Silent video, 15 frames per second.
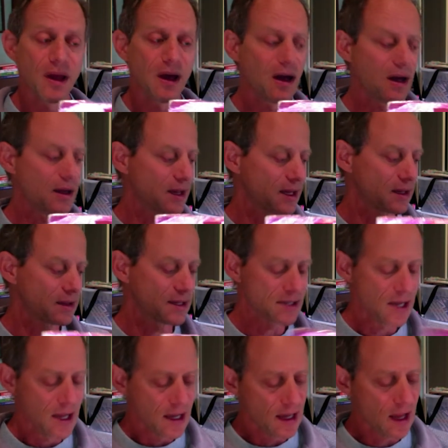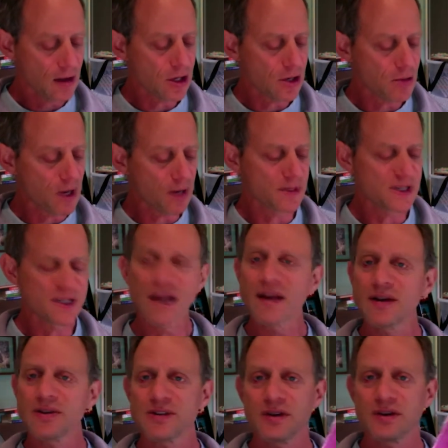uh, like this. Now you might be saying
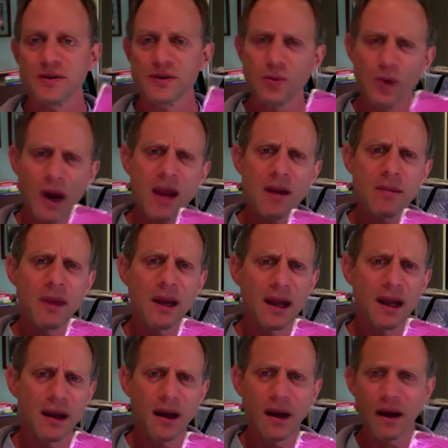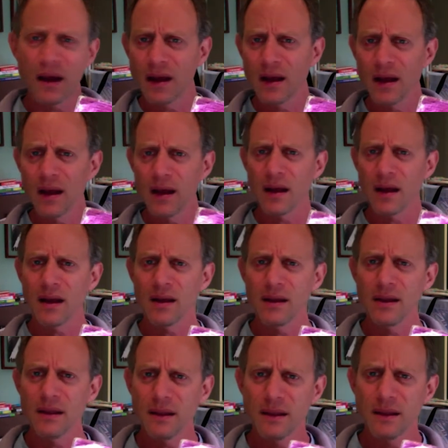yourselves, "Wait a minute, uh,
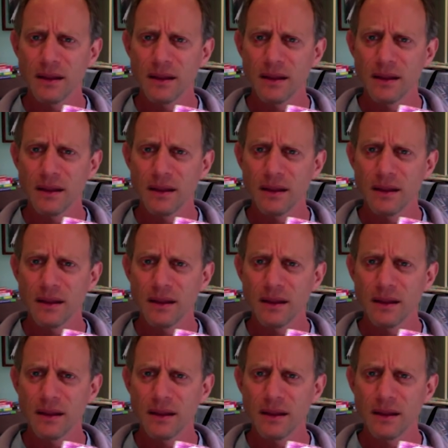uh,